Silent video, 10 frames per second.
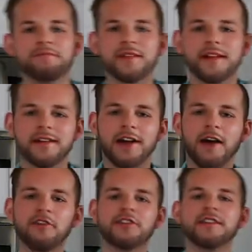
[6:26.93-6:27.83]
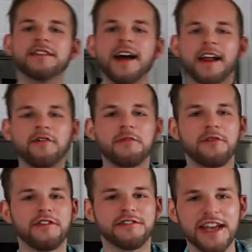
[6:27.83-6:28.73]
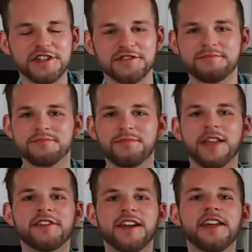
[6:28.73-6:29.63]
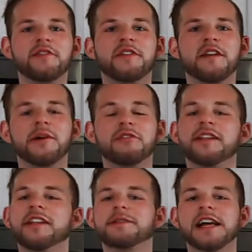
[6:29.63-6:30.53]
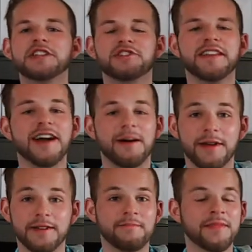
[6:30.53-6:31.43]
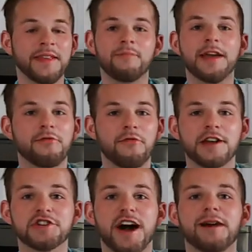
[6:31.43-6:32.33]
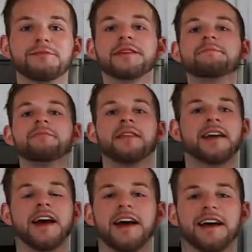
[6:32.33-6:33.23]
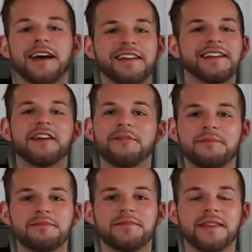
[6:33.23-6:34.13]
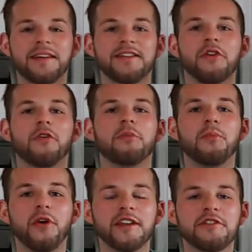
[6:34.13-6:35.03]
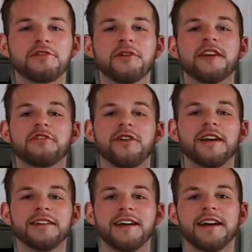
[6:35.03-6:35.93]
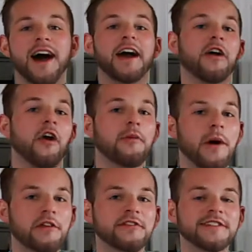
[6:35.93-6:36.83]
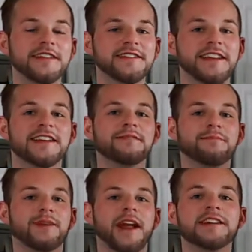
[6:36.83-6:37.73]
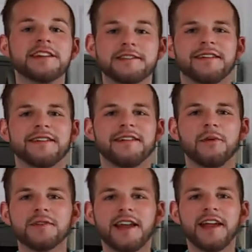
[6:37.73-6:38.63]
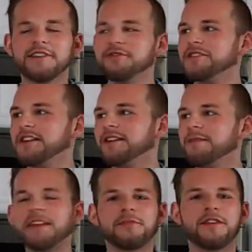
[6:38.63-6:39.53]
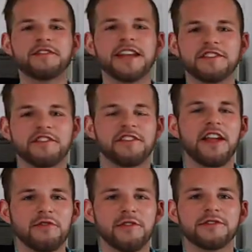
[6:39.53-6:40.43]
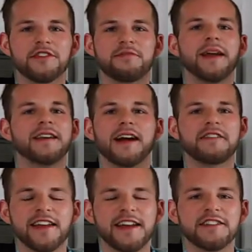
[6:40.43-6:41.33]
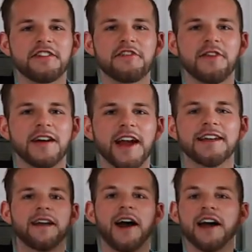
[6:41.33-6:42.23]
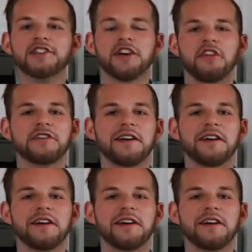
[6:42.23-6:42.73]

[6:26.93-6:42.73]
you know, obviously not every presentation is going to give you the ability to potentially come in, make a French omelet. You know, the whole point of the story is, right, I almost did it, but I didn't. What did I do to make the presentation successful? Despite not sticking to this fun idea, I just